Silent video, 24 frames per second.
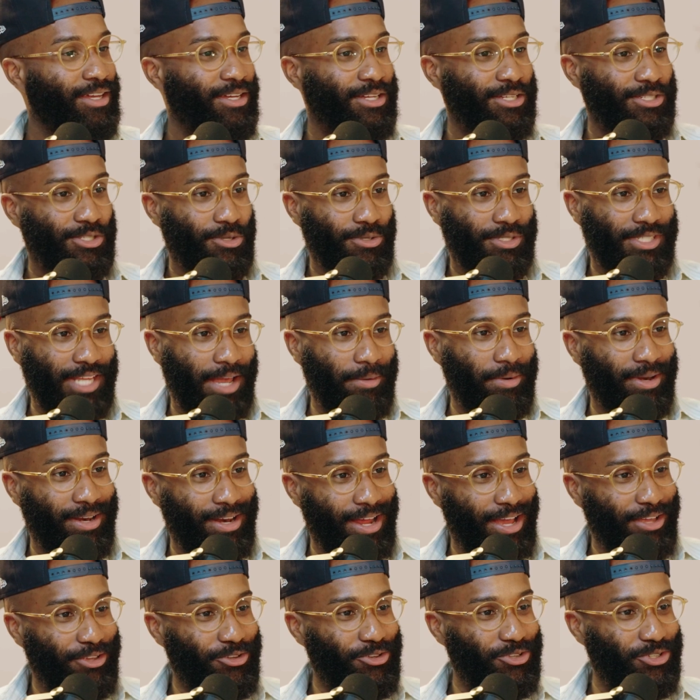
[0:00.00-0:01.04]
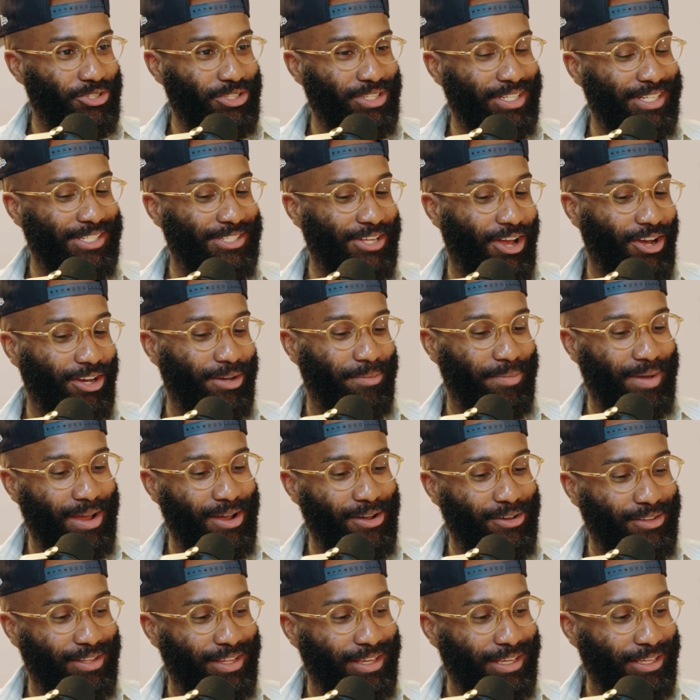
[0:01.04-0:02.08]
So Simon and I usually talk
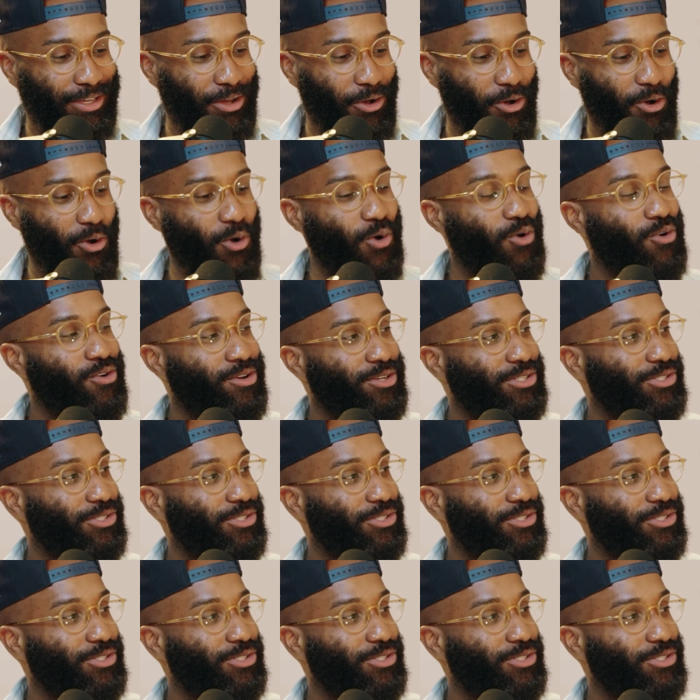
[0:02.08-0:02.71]
about like horror